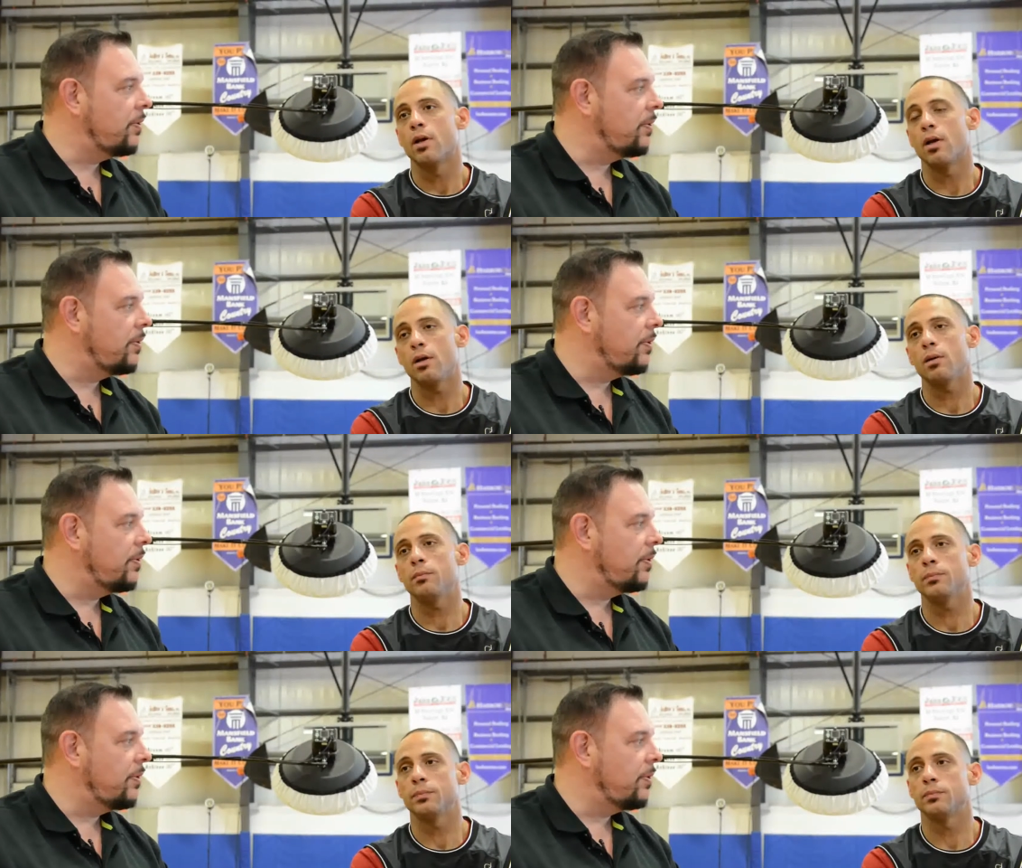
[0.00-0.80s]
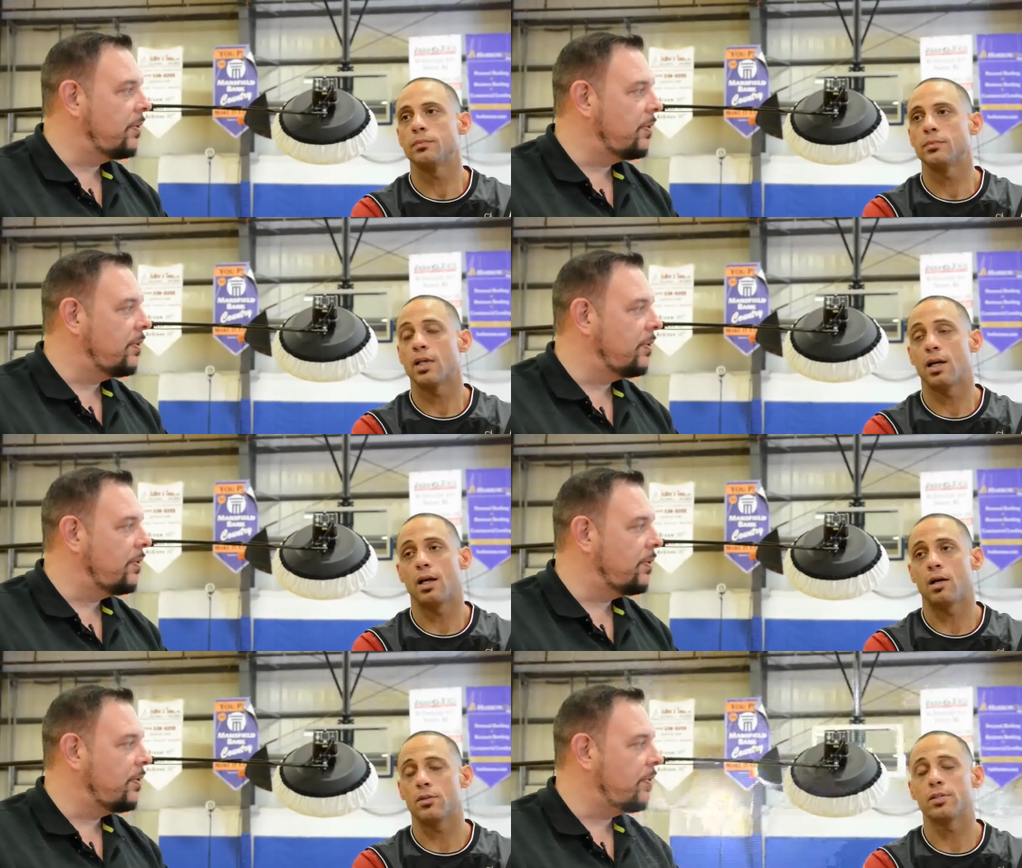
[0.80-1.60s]
Speaker 1: Um,
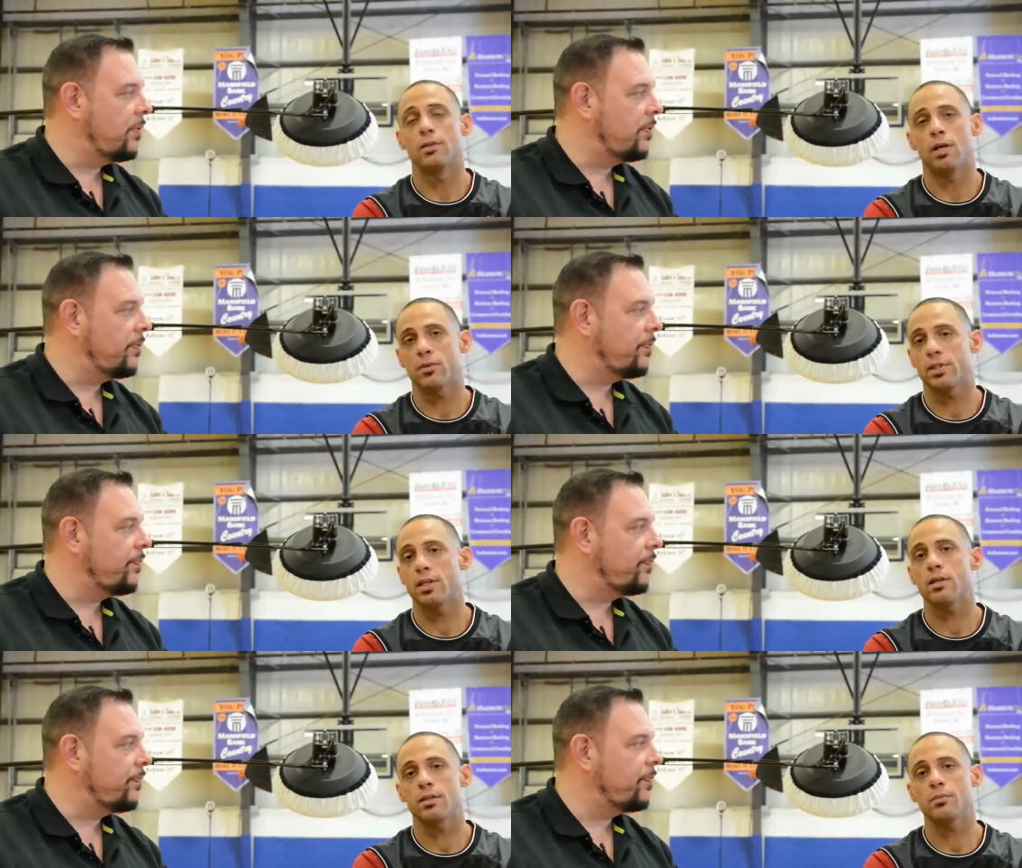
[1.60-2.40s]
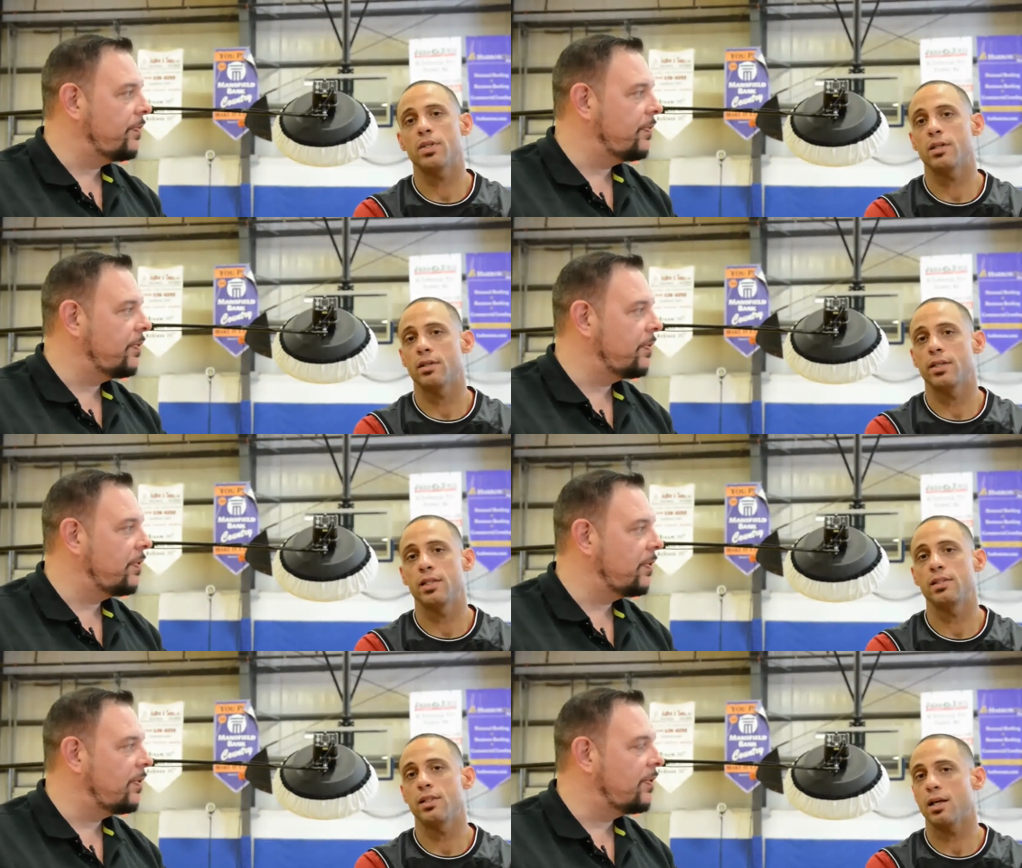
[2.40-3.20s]
I would I would tell them that
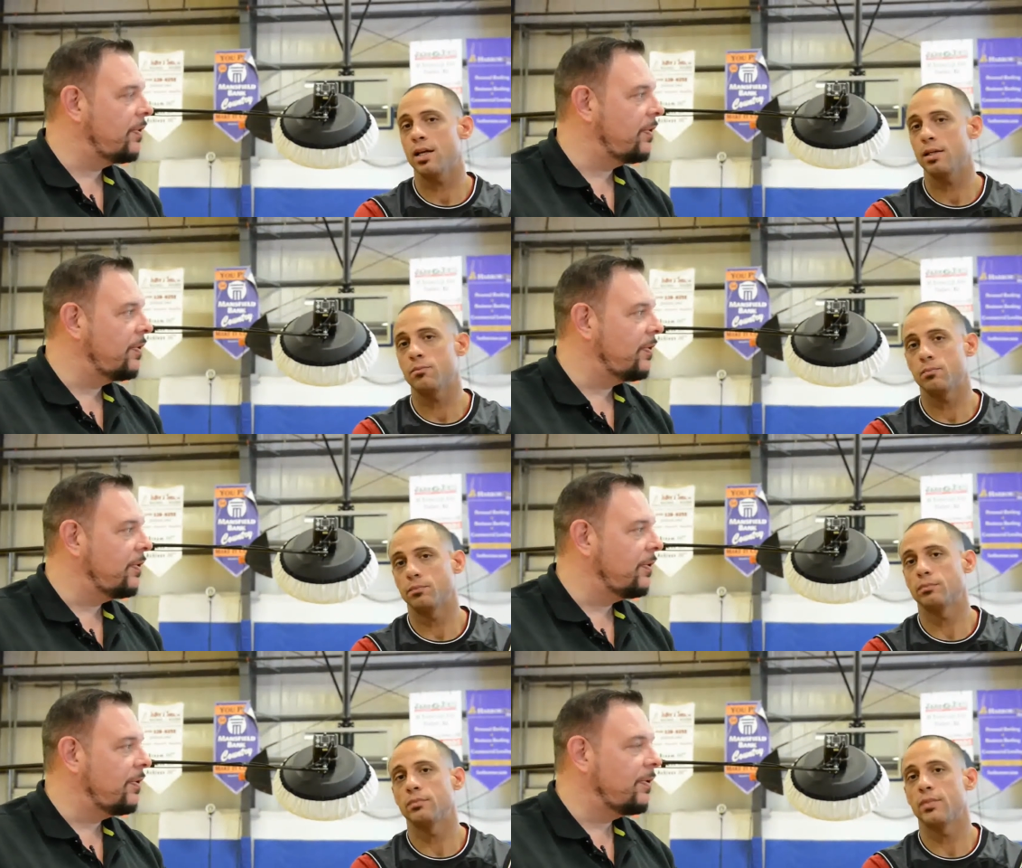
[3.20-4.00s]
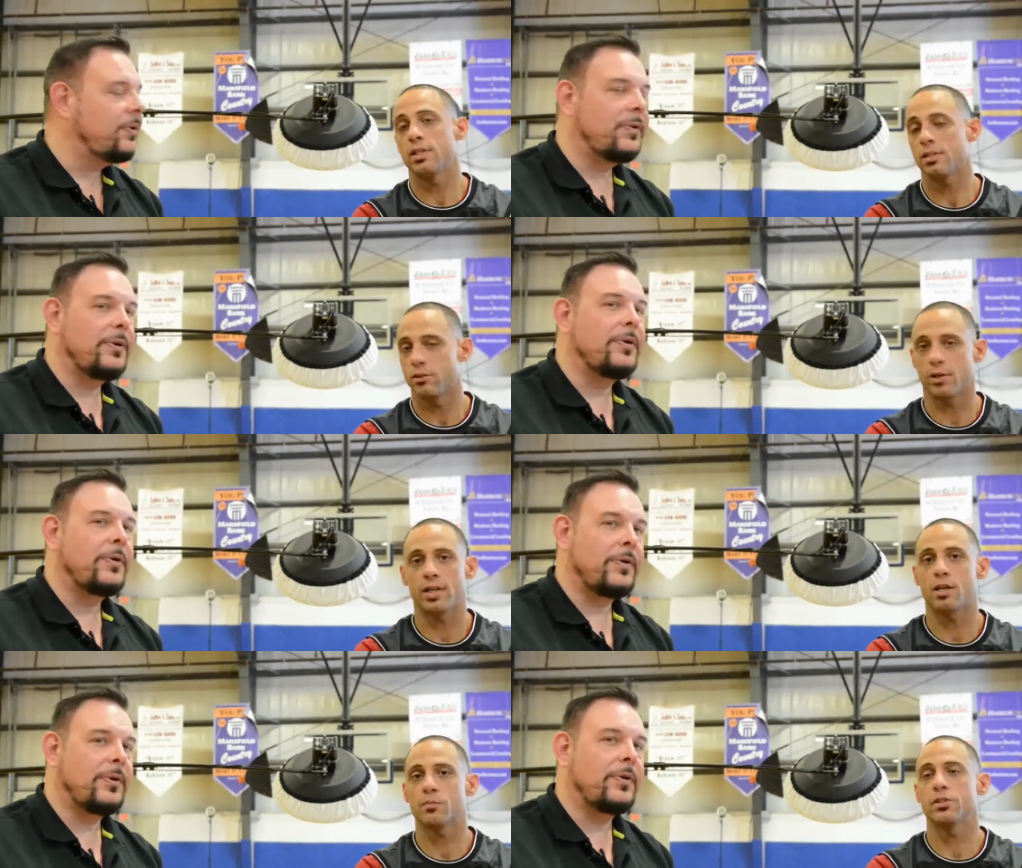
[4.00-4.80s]
NTI is a
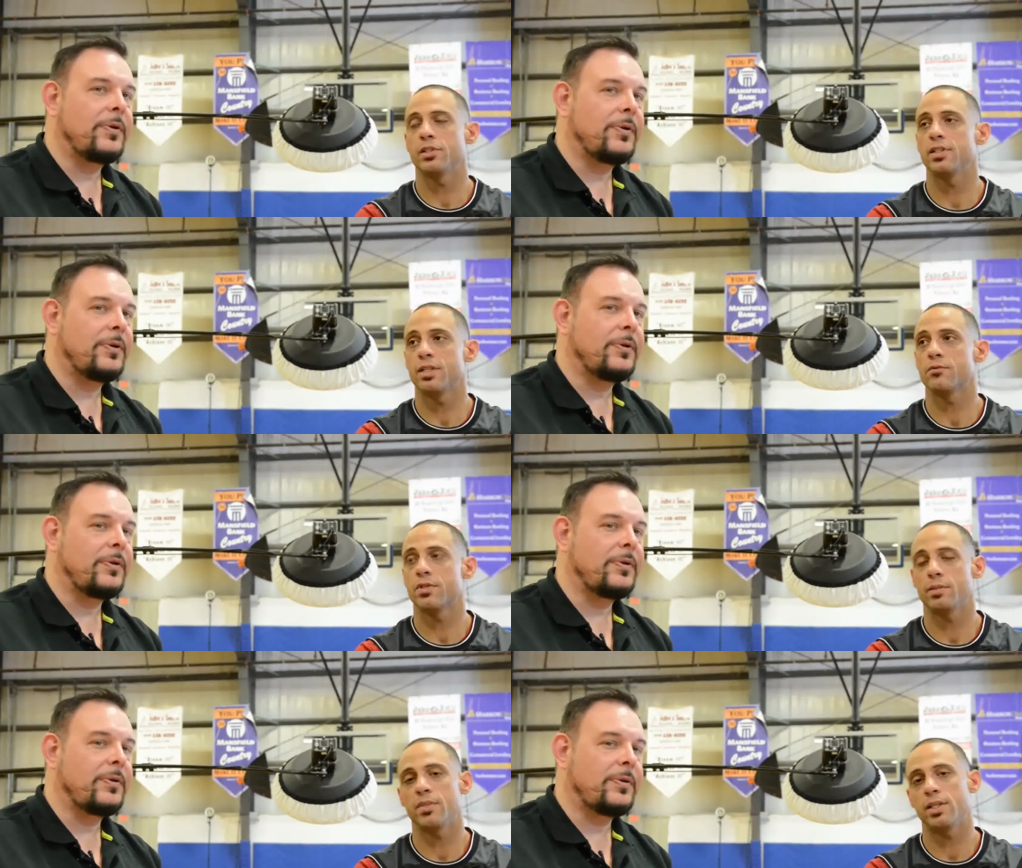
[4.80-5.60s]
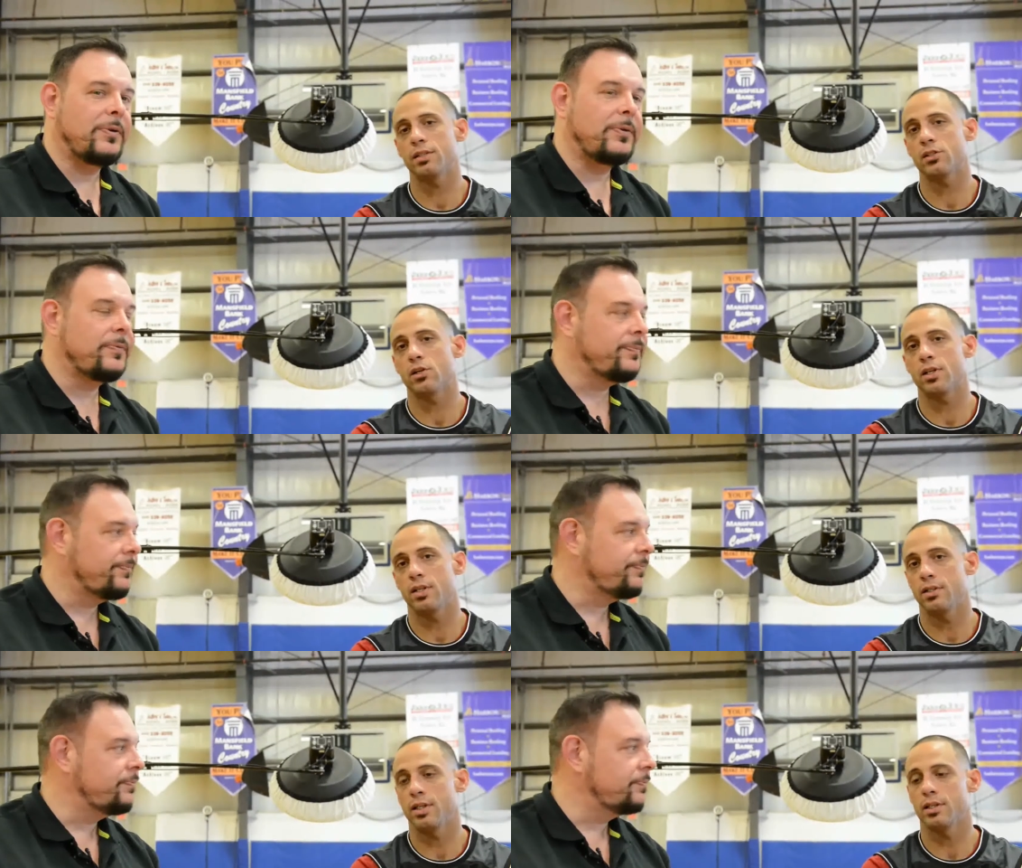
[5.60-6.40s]
great opportunity for them to get
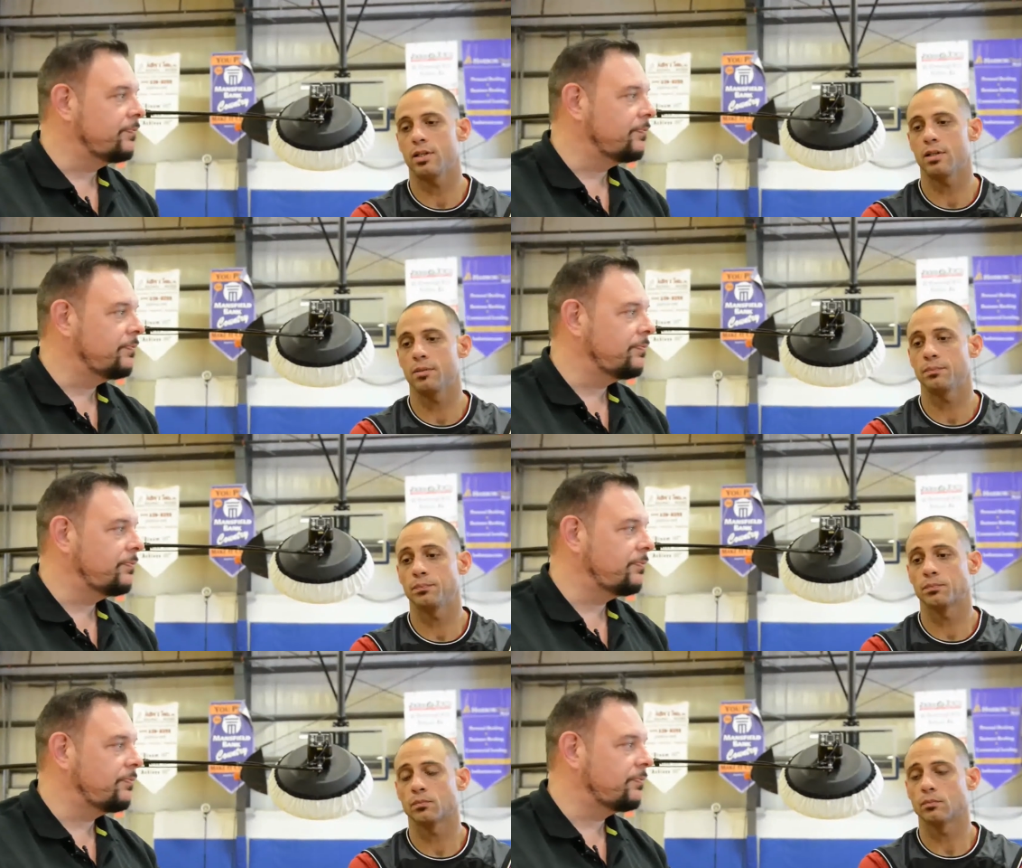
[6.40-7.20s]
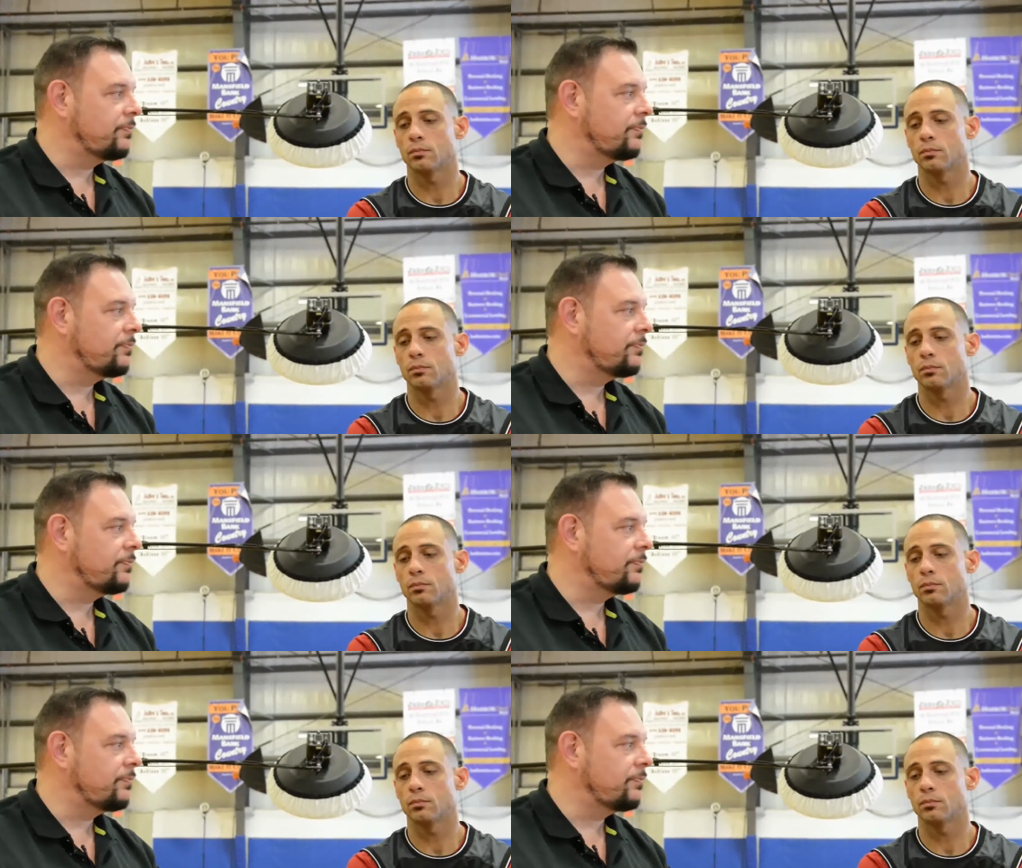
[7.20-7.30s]
started and. Um,